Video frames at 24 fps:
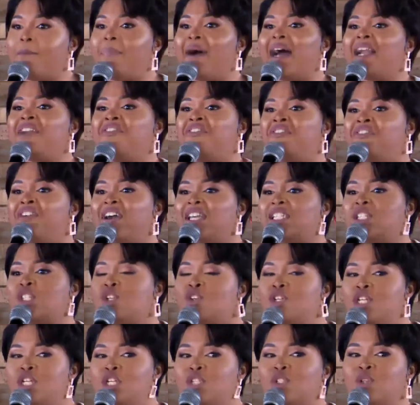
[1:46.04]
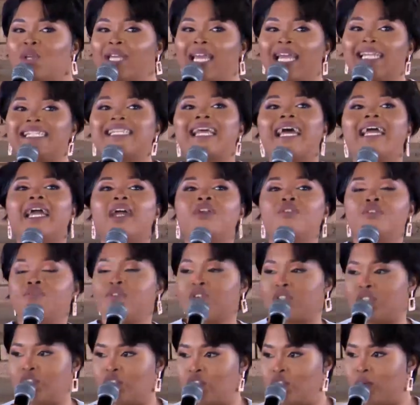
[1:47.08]
But first, you need to get tired of
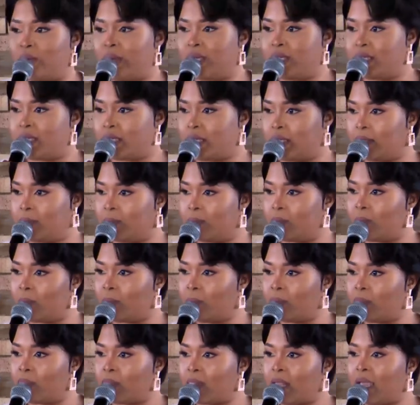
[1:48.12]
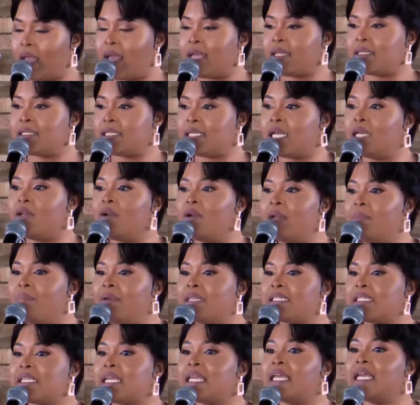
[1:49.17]
your situation. Tell your
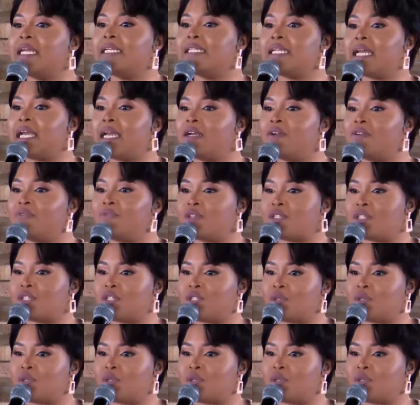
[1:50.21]
neighbor, say, get tired of your